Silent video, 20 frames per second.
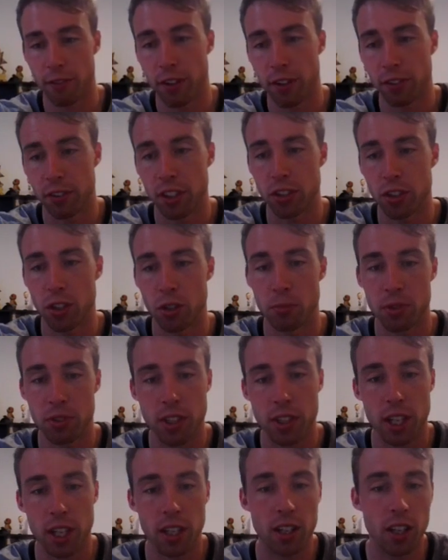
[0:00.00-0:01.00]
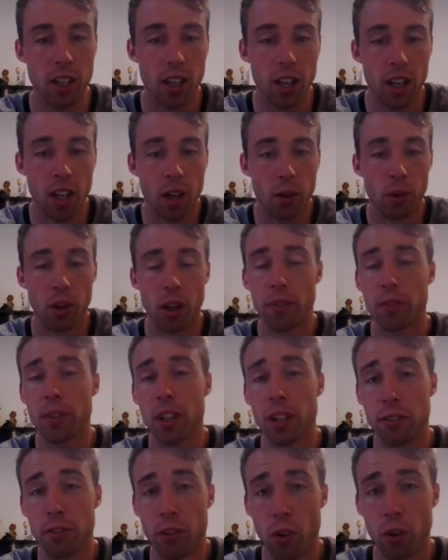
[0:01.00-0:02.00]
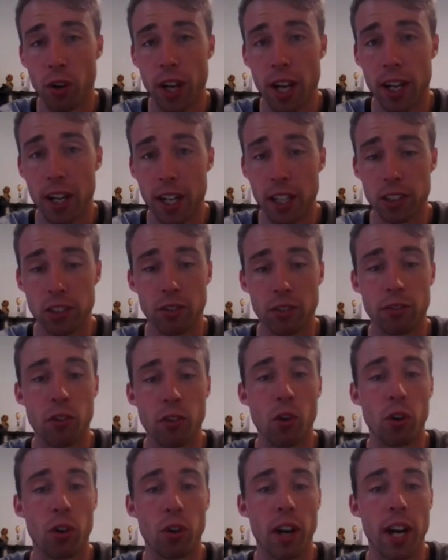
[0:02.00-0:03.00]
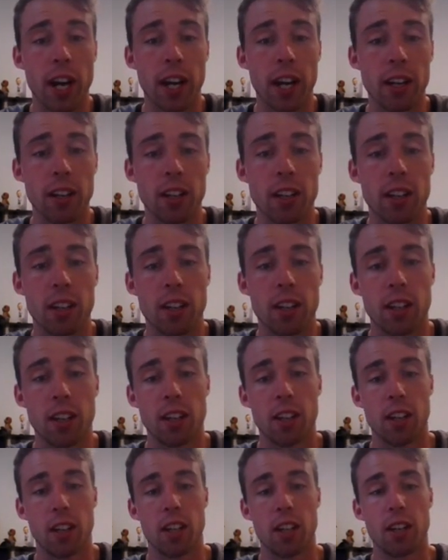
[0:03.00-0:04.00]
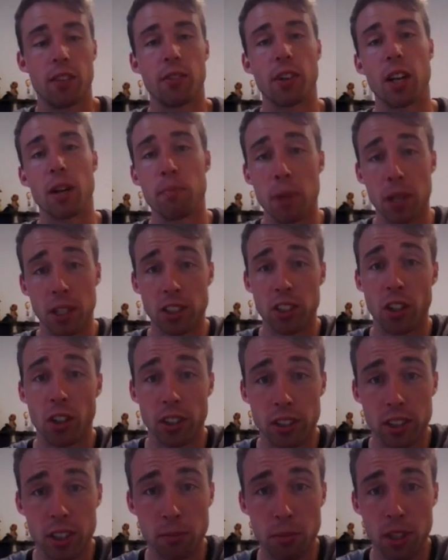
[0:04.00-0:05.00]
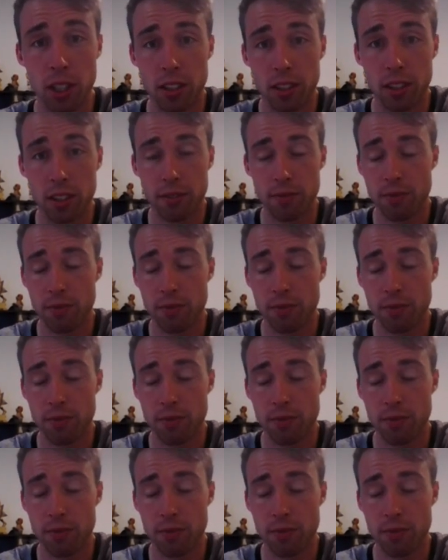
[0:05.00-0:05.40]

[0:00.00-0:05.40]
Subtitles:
52%. Well, I'm going to fork out an extra $4,000. I'm going to pick Jai Simpkin.